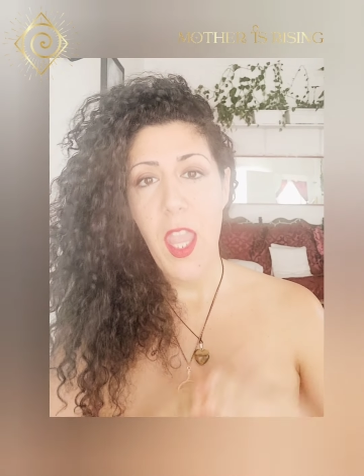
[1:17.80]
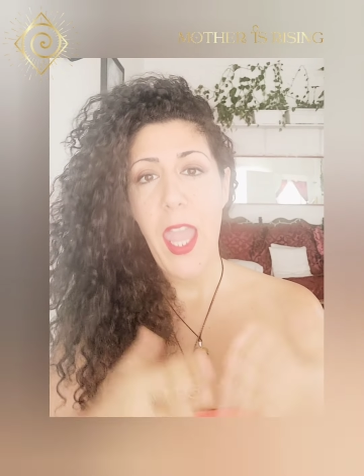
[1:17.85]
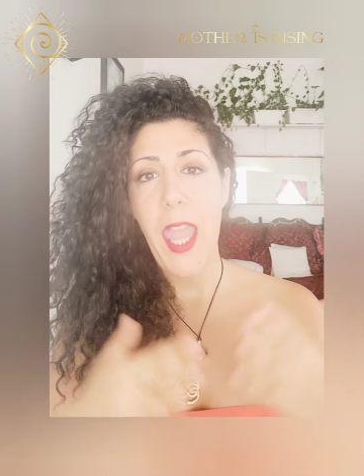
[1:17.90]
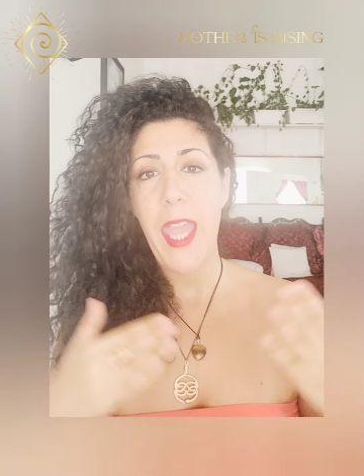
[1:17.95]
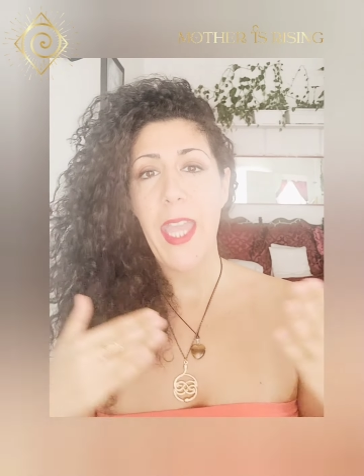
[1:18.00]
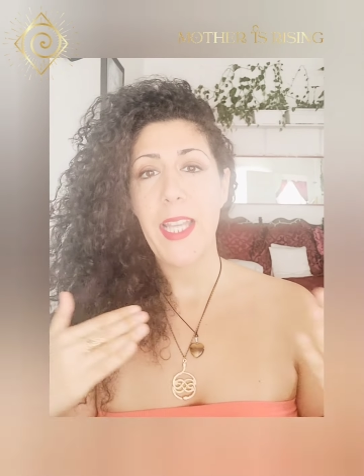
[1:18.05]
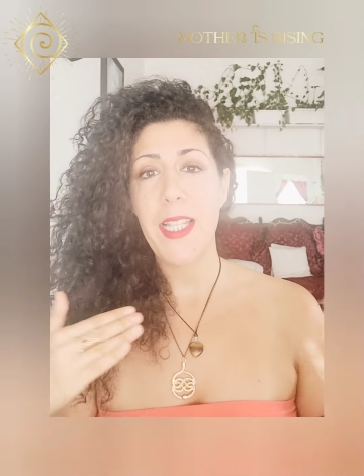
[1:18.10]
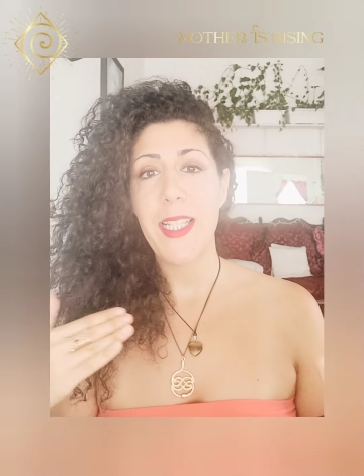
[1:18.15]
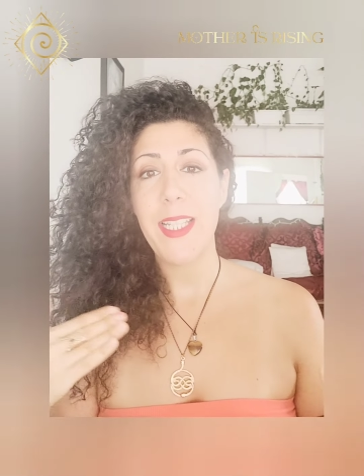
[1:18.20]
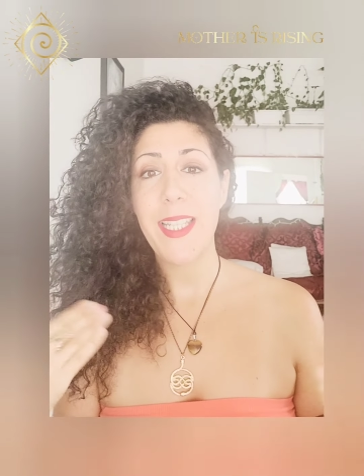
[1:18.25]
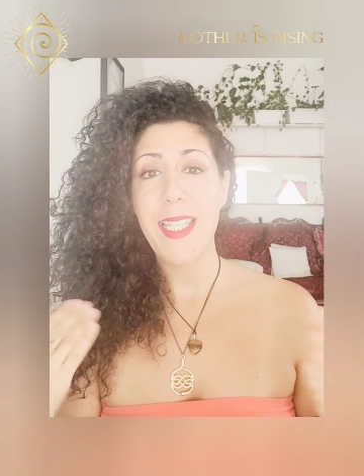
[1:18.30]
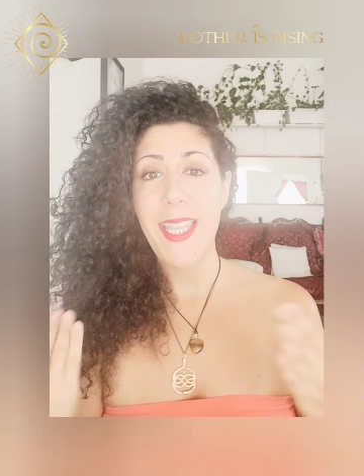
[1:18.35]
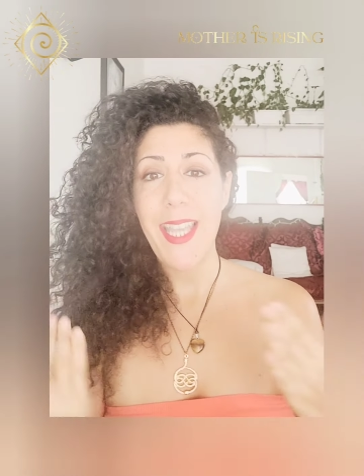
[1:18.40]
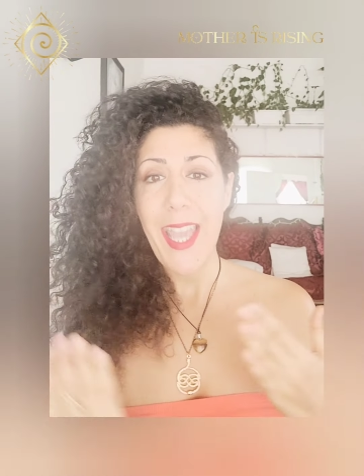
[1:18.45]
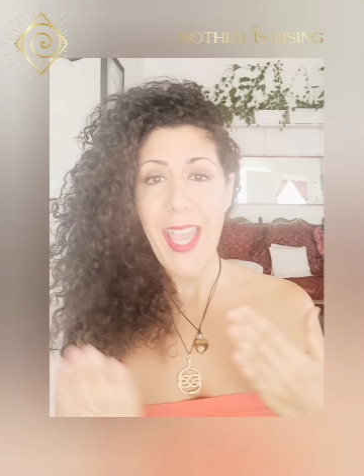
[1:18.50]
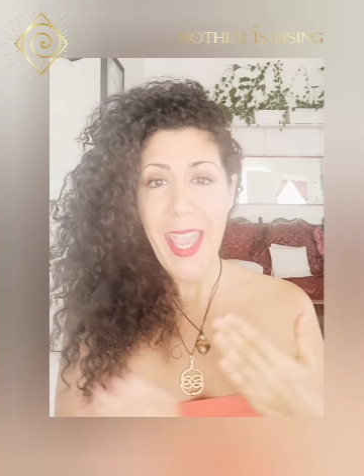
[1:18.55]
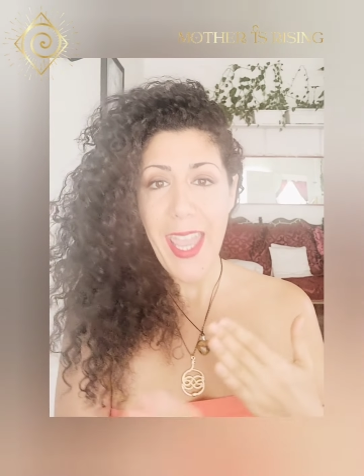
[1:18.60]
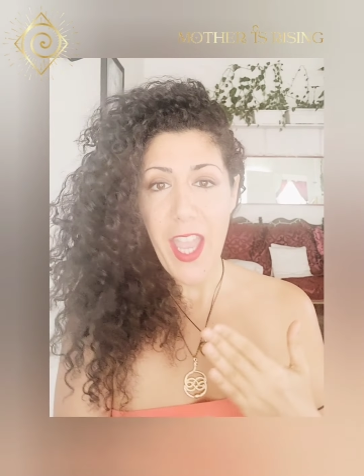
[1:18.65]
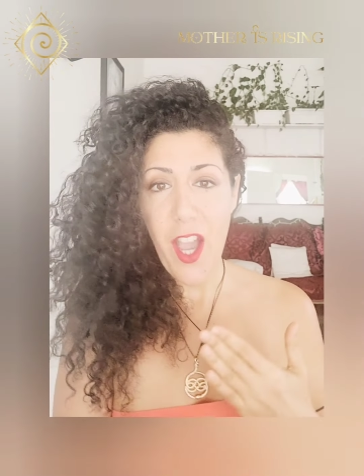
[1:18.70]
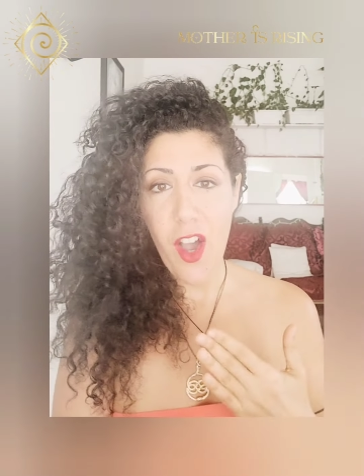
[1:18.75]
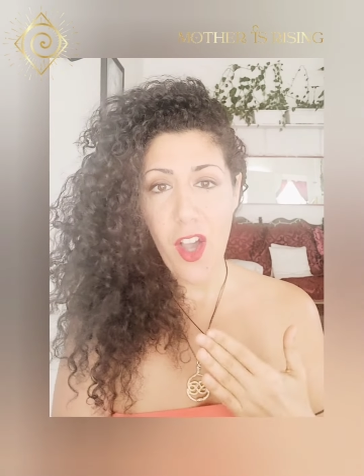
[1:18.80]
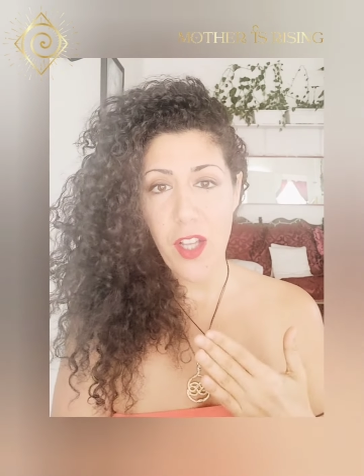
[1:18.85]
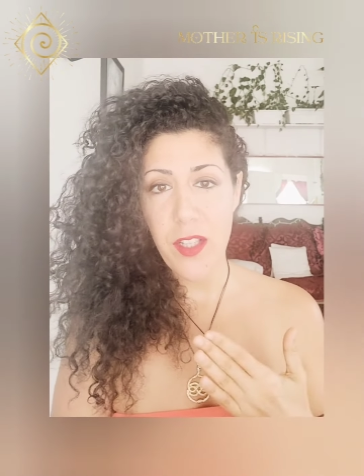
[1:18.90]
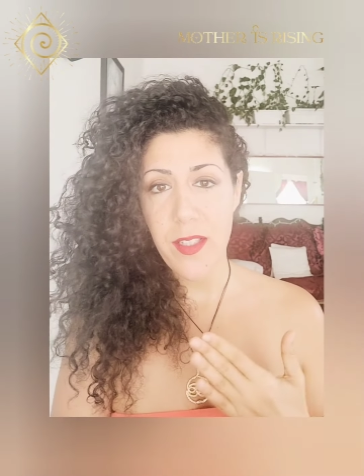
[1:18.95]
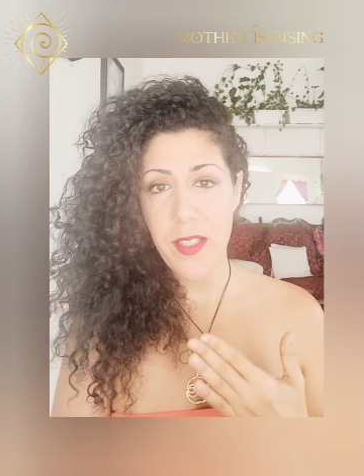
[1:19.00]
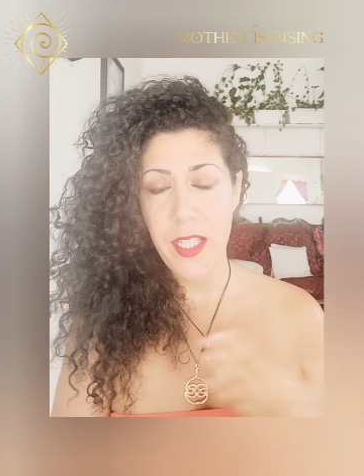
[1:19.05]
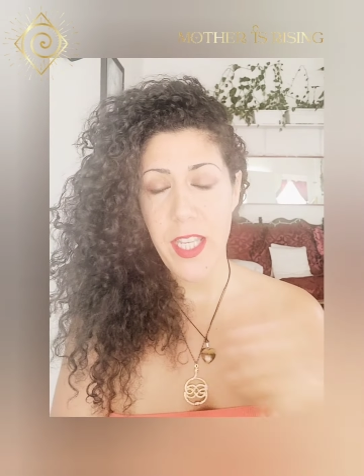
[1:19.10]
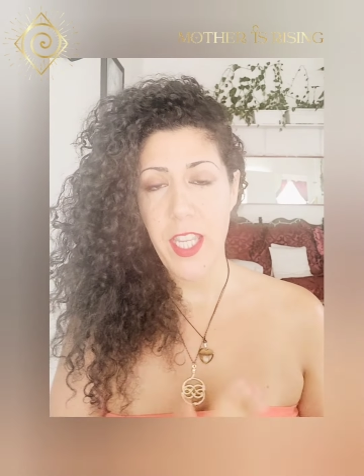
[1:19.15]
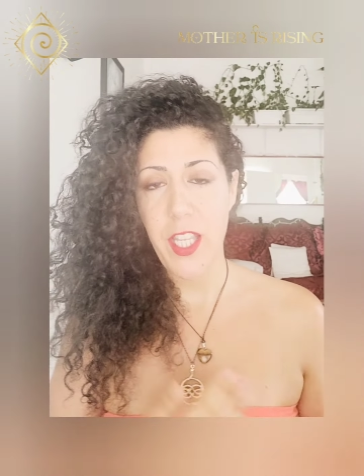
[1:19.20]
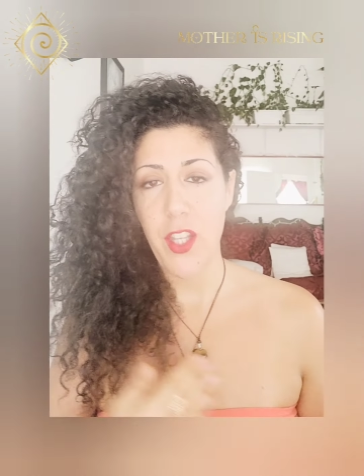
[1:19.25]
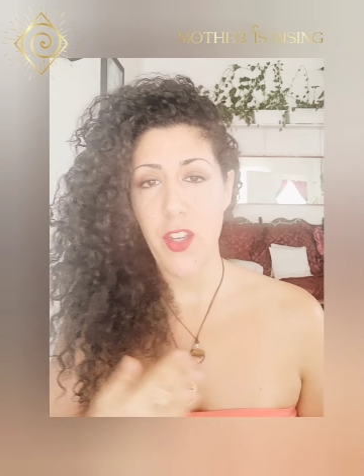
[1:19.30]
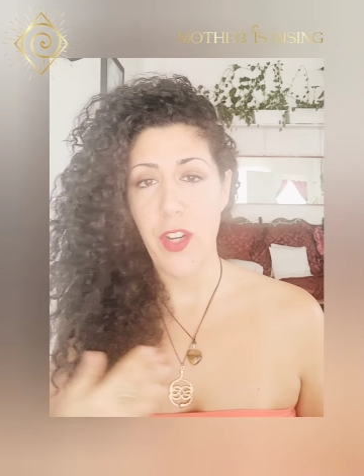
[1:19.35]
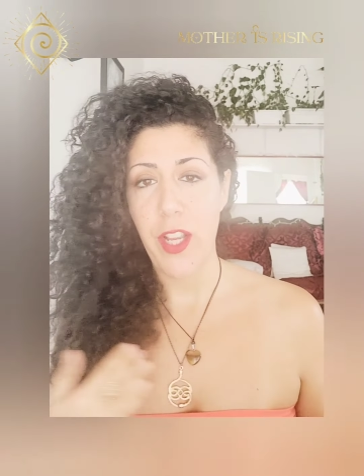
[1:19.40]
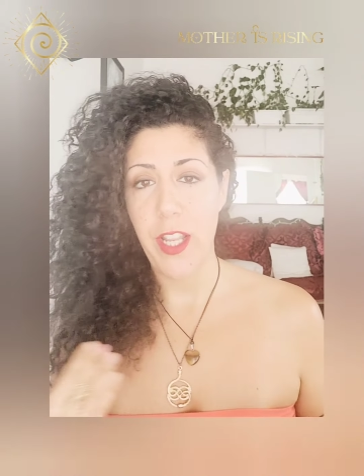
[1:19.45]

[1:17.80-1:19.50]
and chaos in your